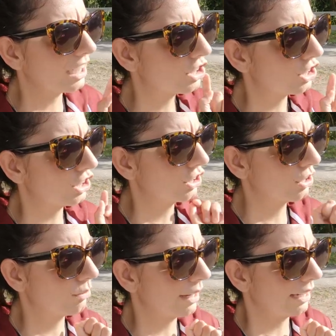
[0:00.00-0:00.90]
Nature
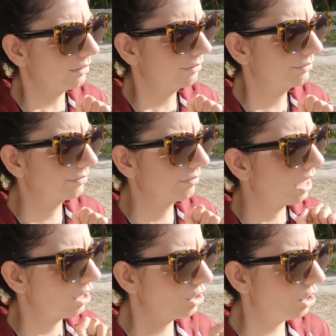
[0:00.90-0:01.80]
Trail.
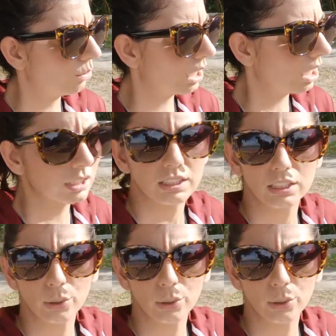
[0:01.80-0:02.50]
No dogs